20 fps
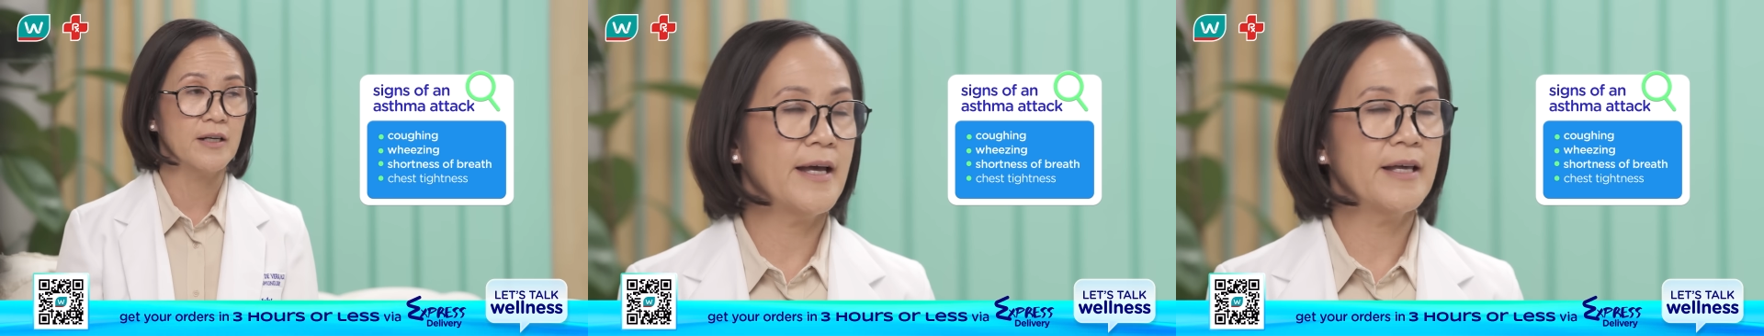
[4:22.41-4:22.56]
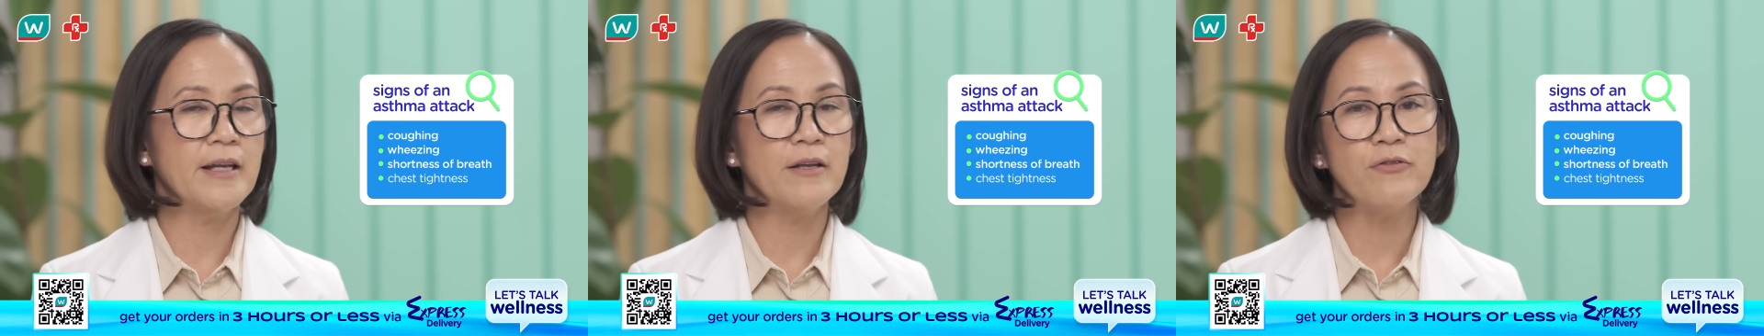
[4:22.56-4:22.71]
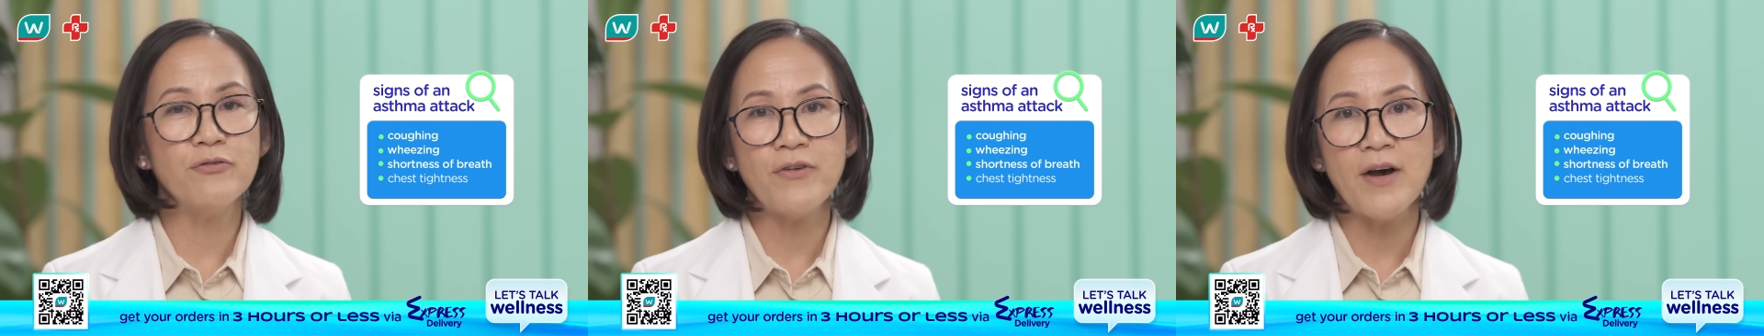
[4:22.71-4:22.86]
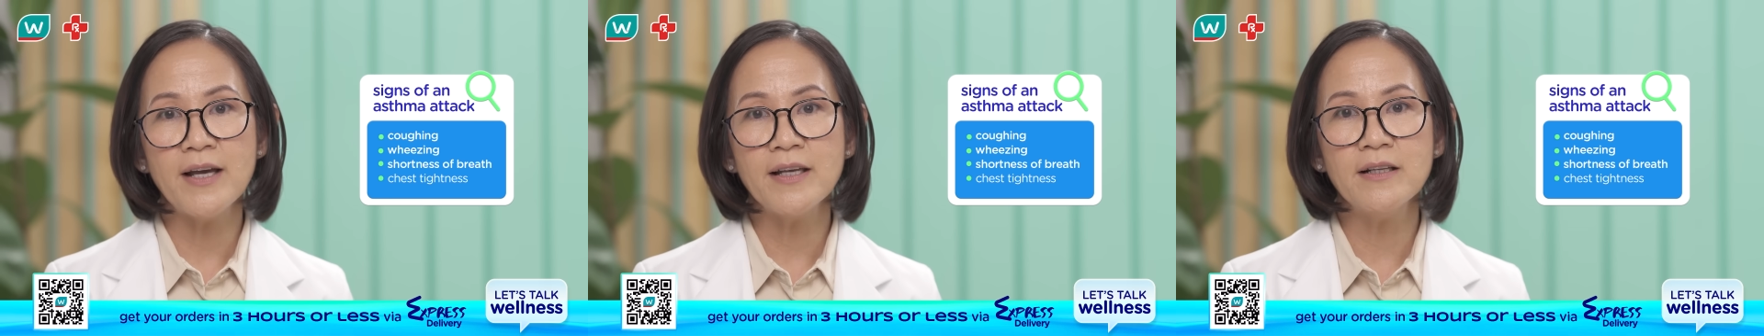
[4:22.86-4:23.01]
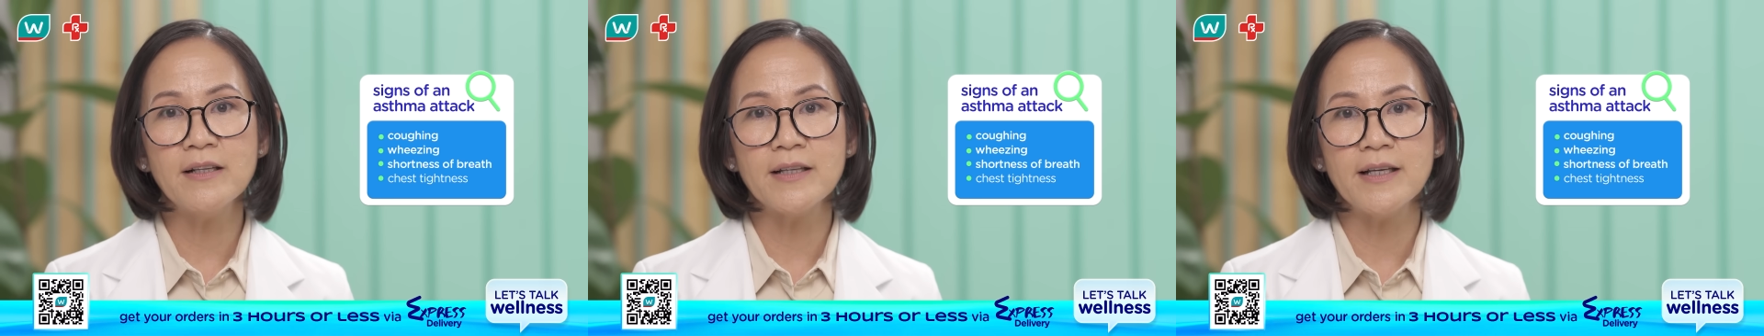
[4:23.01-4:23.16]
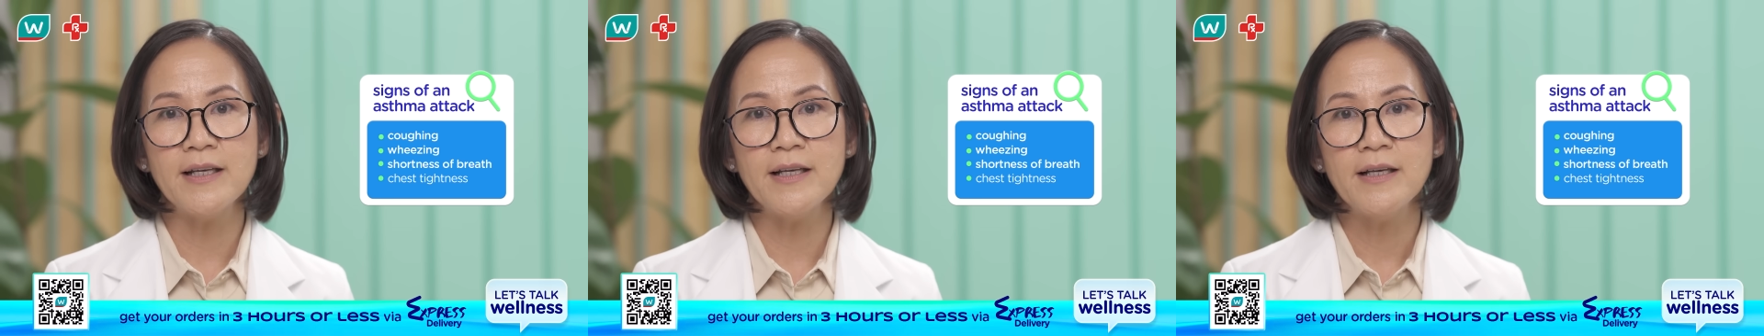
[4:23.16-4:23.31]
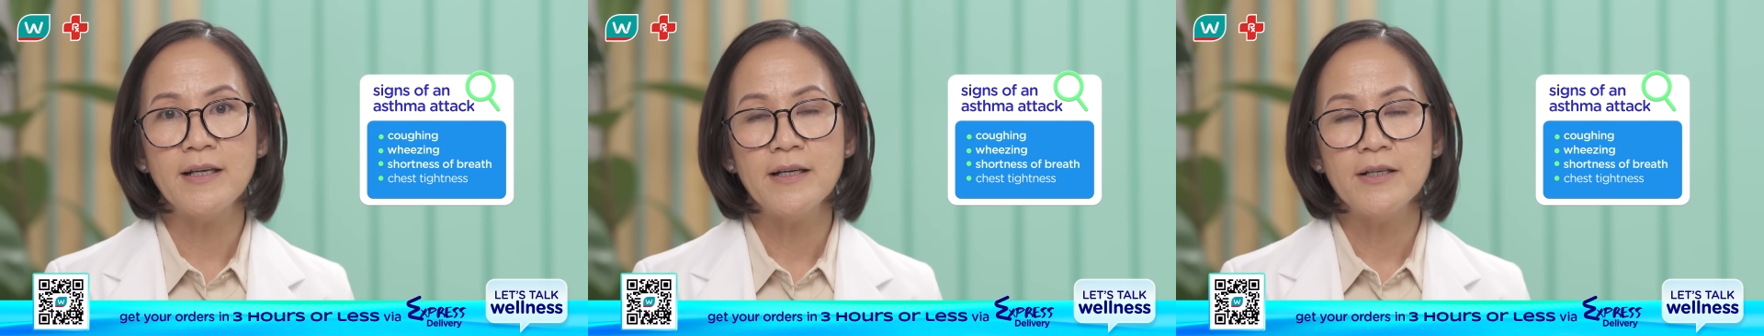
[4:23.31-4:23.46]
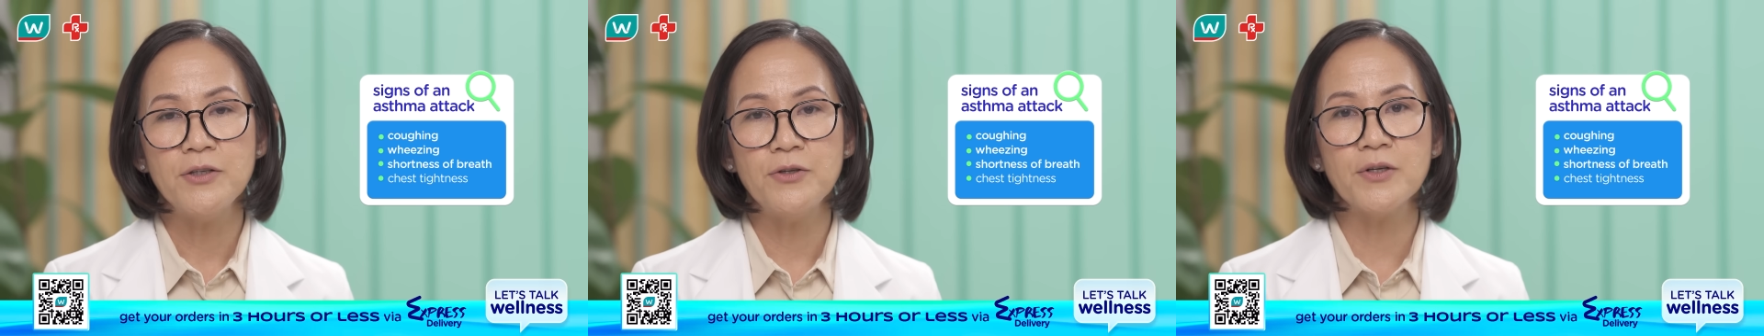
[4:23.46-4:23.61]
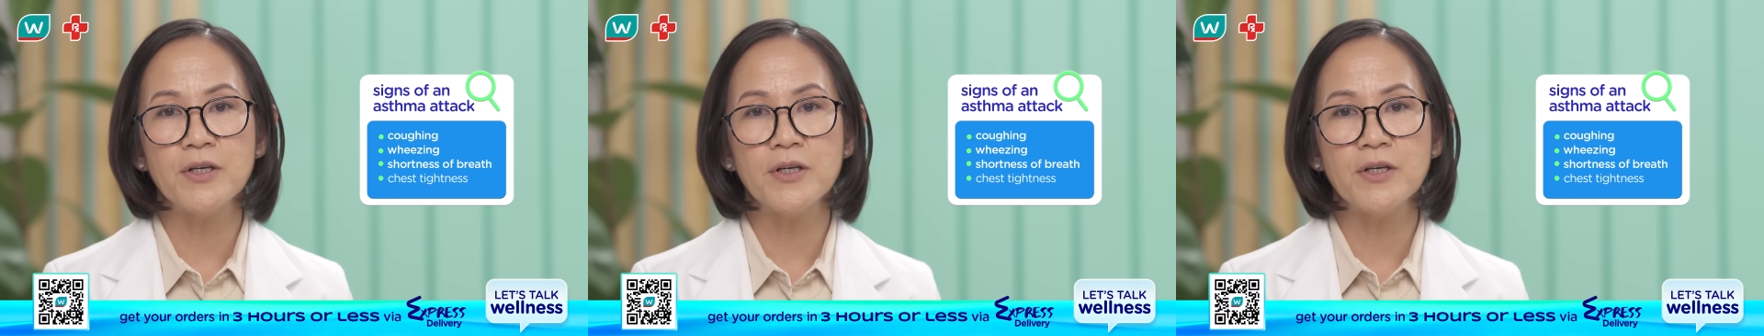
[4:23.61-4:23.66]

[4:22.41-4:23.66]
And then finally, you